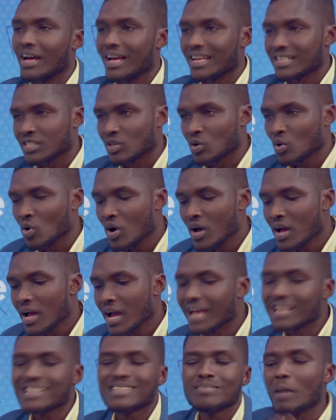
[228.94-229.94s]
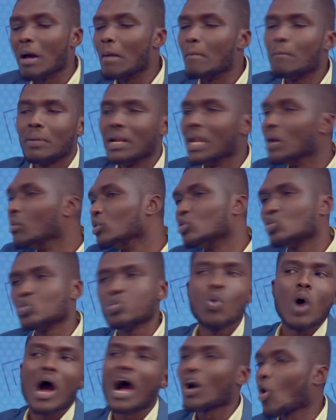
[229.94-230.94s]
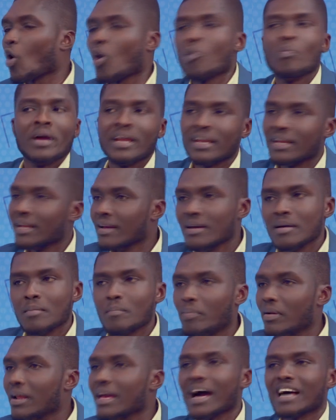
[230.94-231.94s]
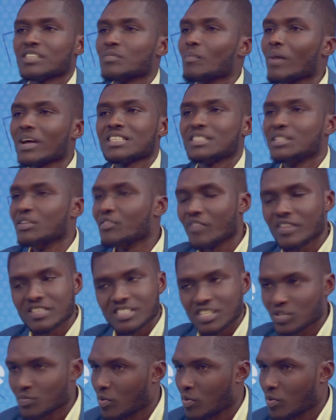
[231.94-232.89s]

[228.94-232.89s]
Ozil, and, and play with two come in Play well, as some, much well, defense. Somebody